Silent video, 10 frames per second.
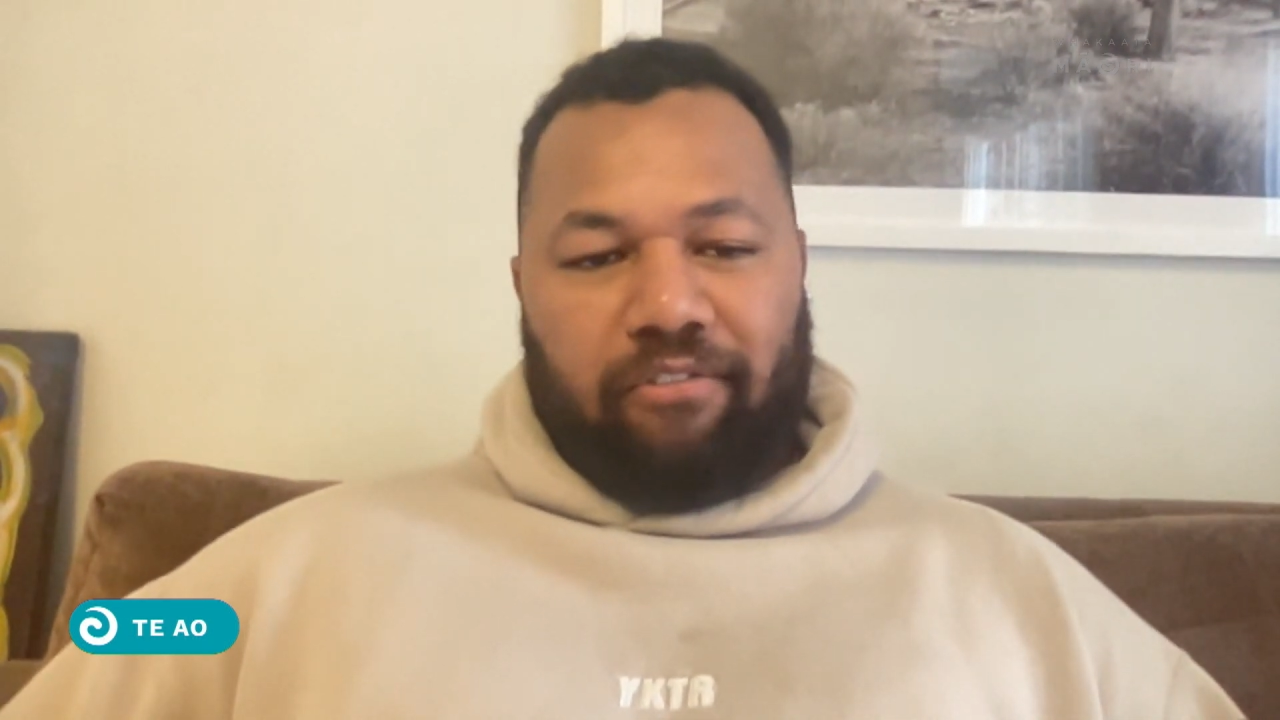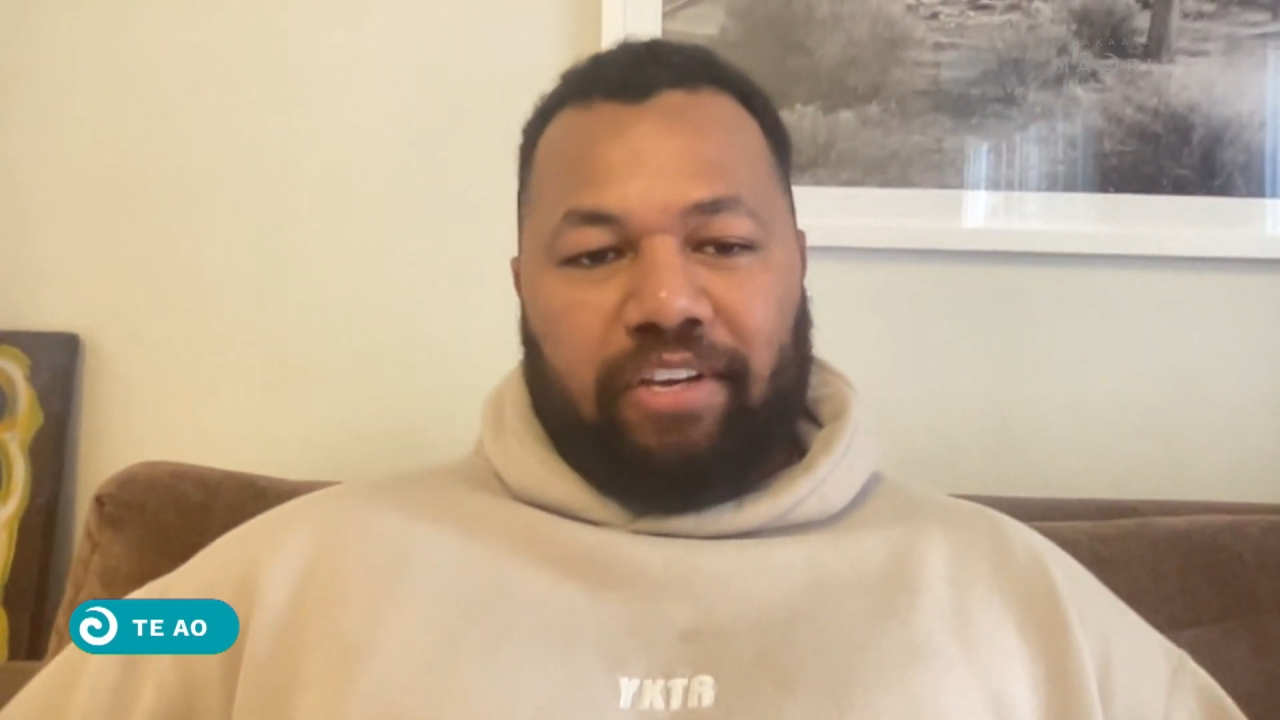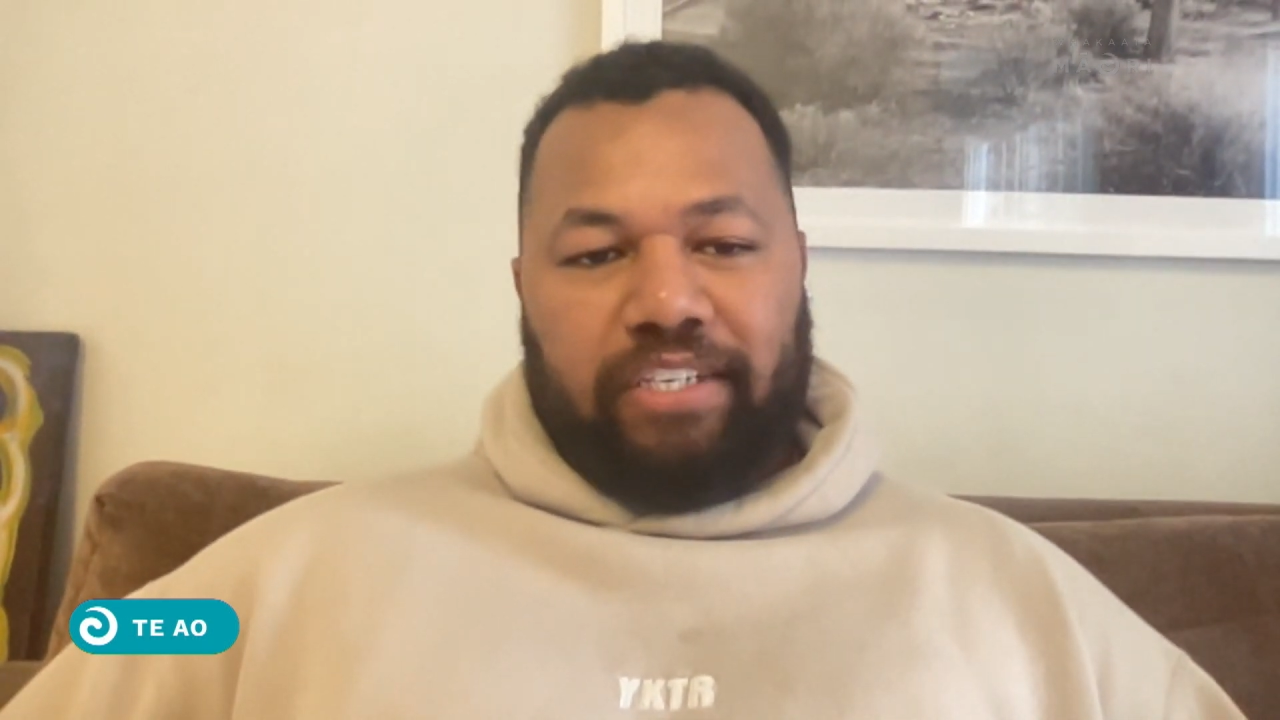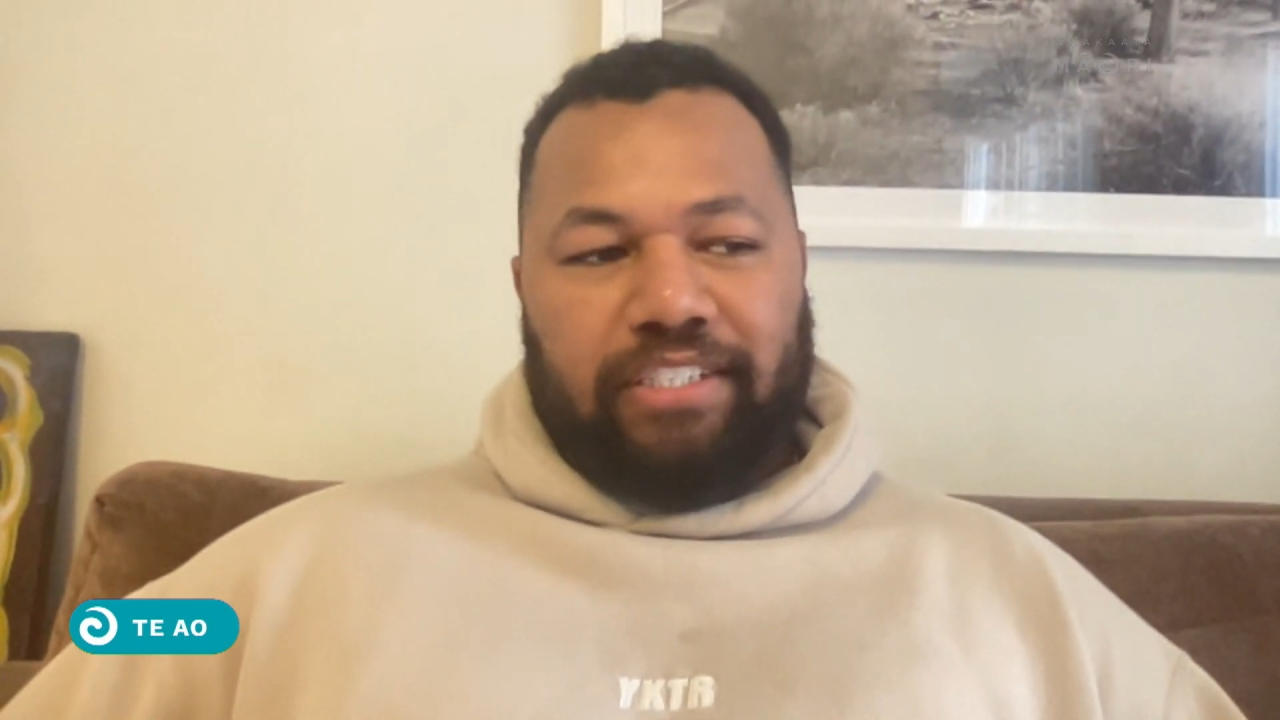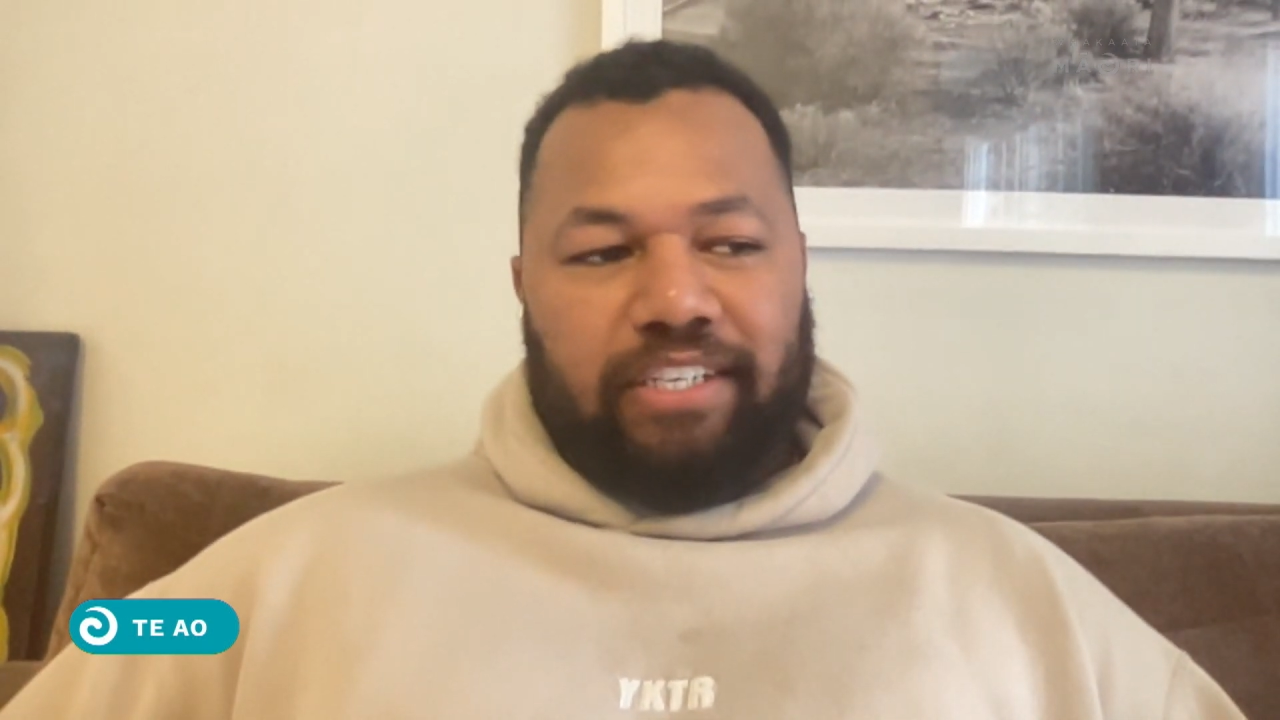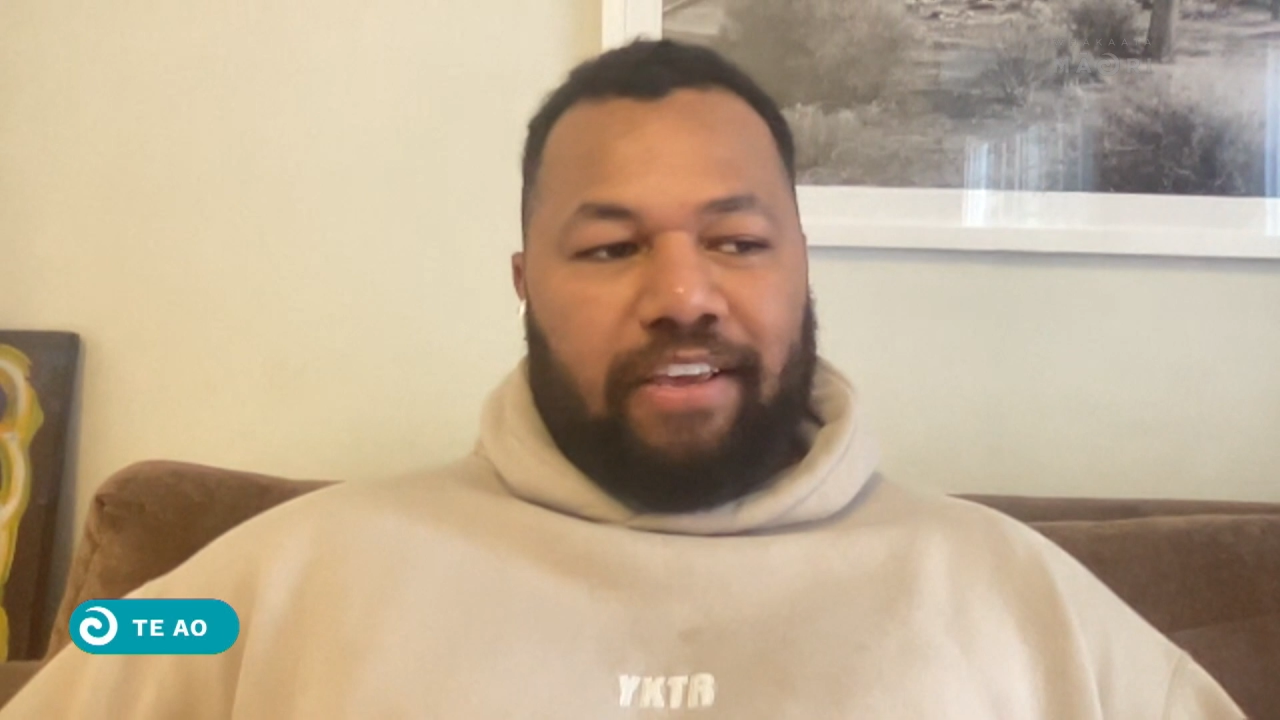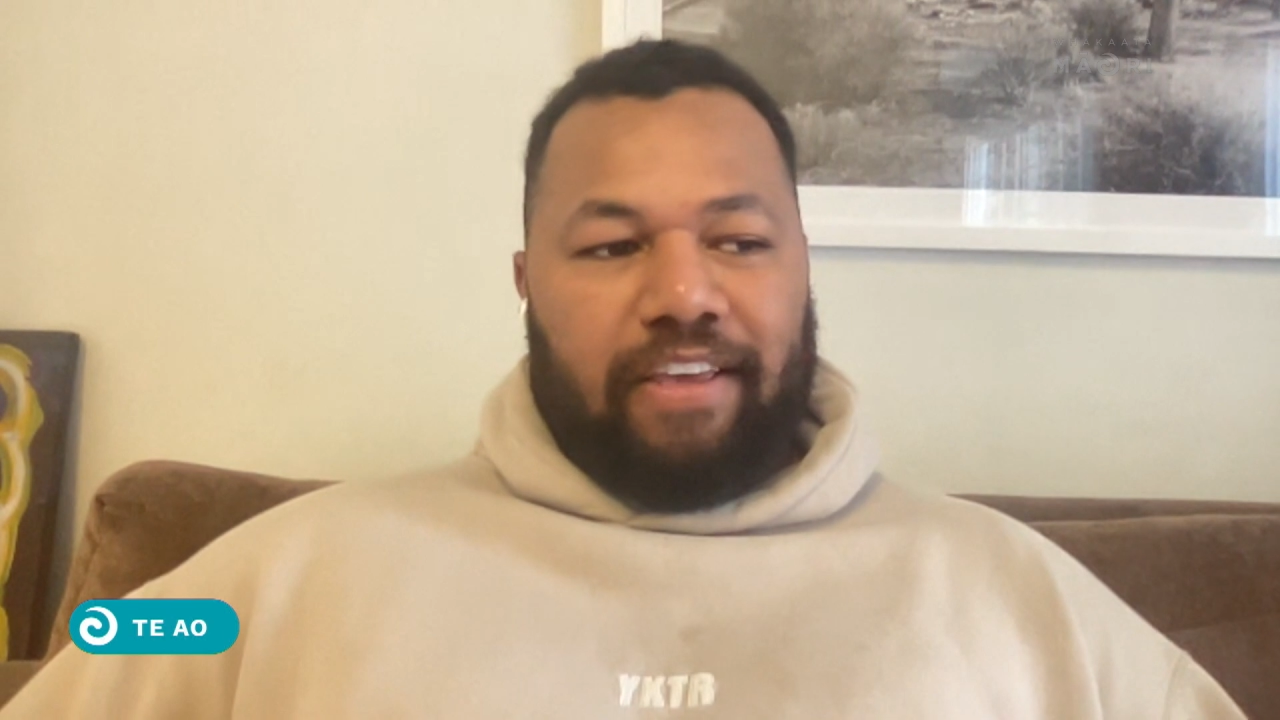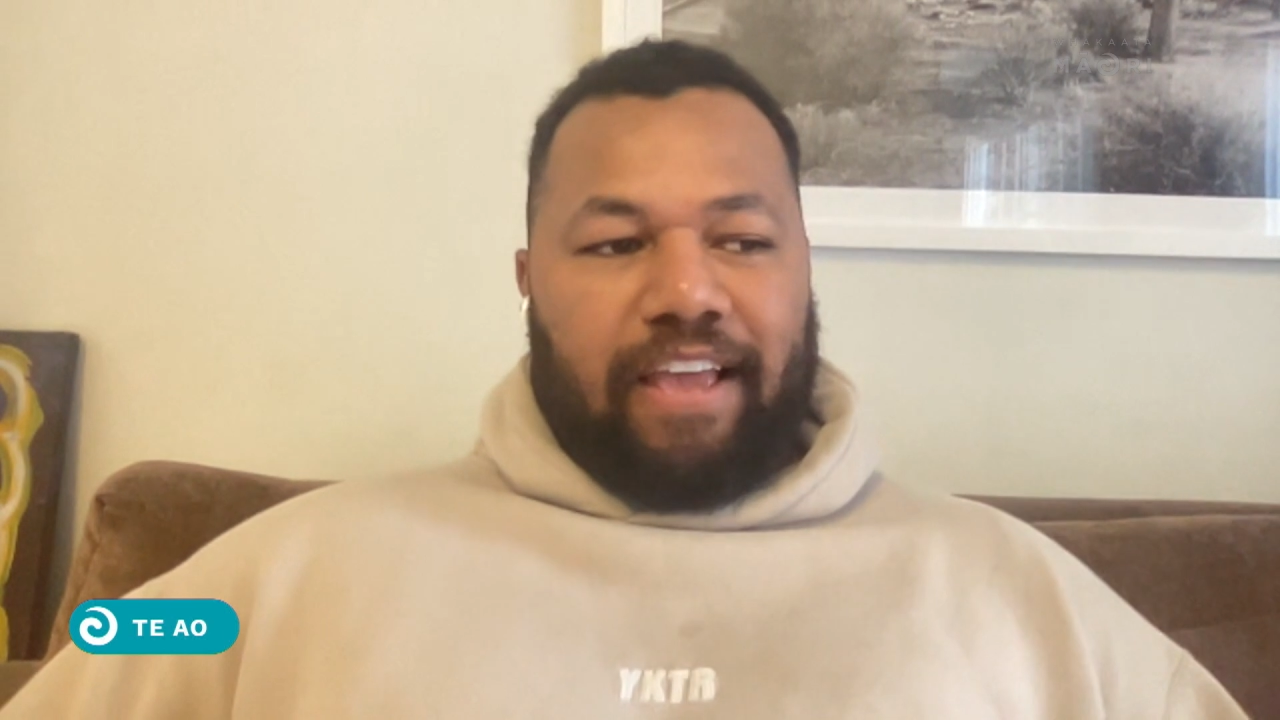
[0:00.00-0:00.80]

Rhys.